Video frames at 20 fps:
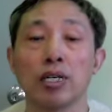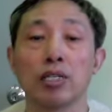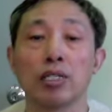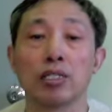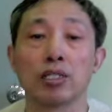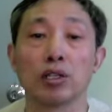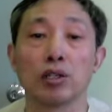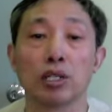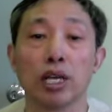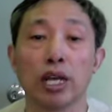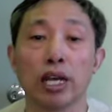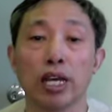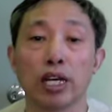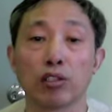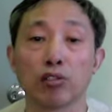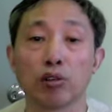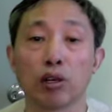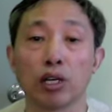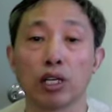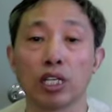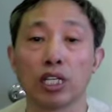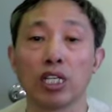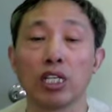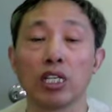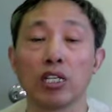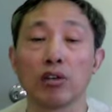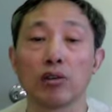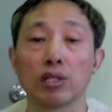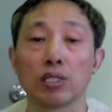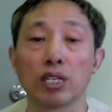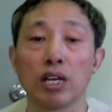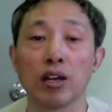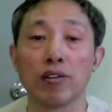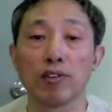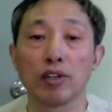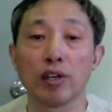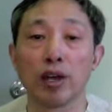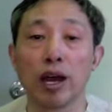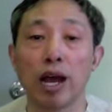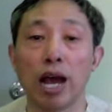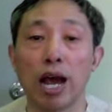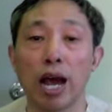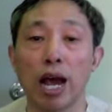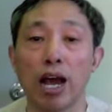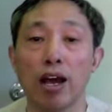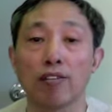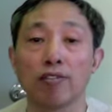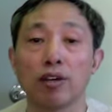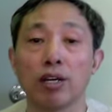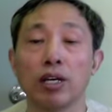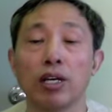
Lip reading: So the extra heat, whatever you have,